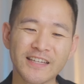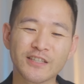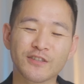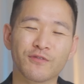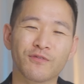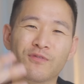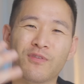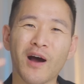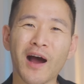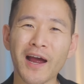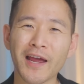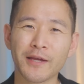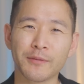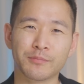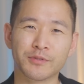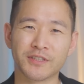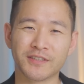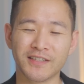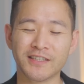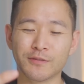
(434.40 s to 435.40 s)
These
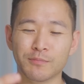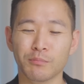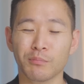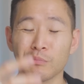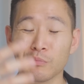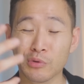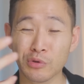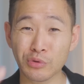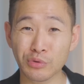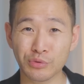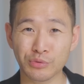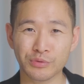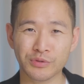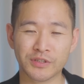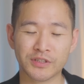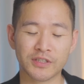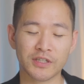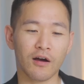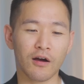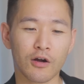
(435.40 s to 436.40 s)
vibes, these
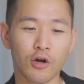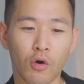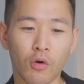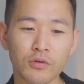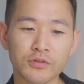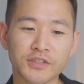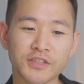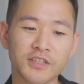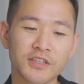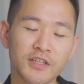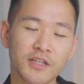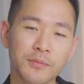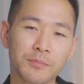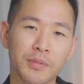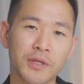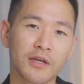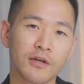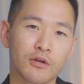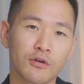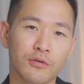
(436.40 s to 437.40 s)
moods are constantly
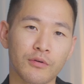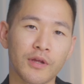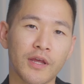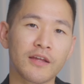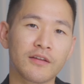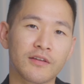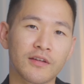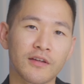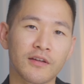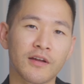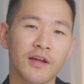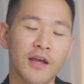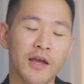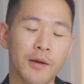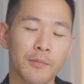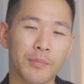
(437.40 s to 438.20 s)
being created